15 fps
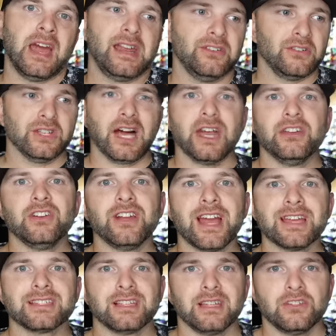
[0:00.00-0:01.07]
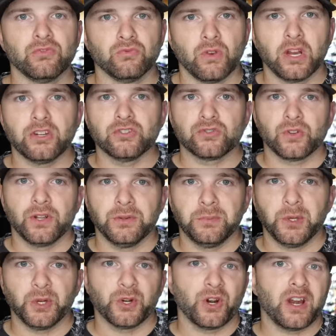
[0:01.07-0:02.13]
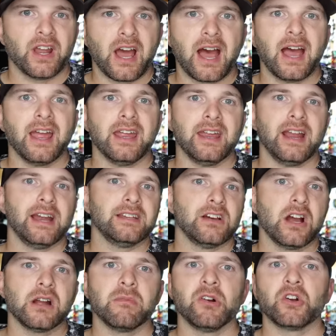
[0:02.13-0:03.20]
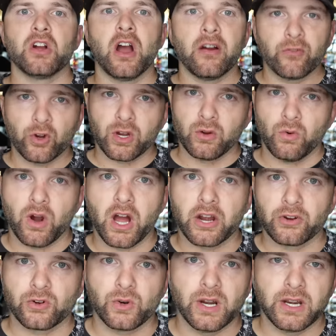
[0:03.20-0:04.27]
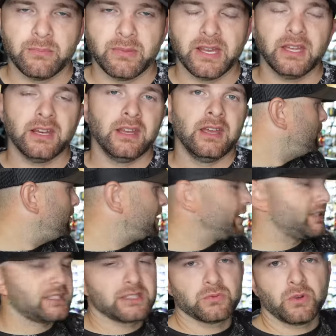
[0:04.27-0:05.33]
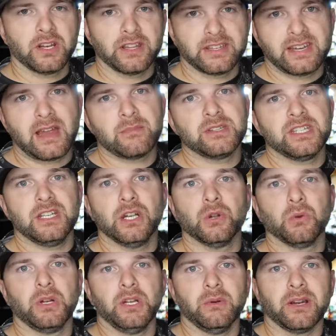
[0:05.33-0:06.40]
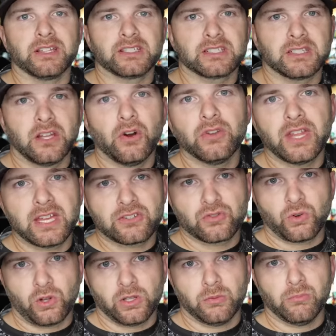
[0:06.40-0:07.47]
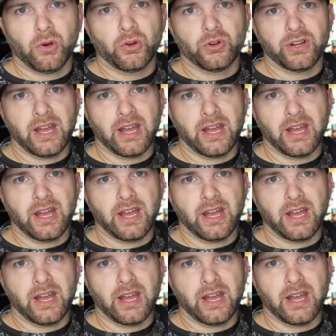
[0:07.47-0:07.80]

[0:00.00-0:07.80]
I know a lot of you guys like to run your trolling motor on high, and I talk about covering water quite a bit, but this is one of the times of year where you want to slow that trolling motor